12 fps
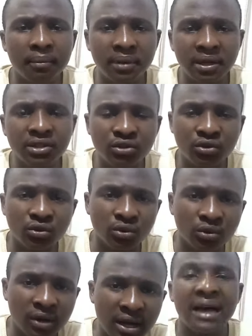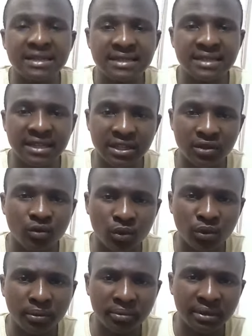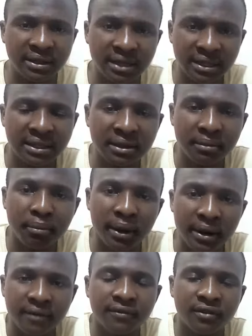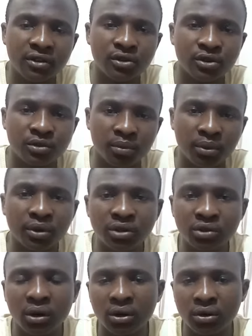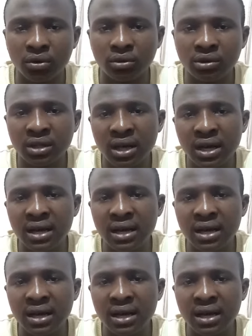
please do, as it would greatly benefit your spiritual growth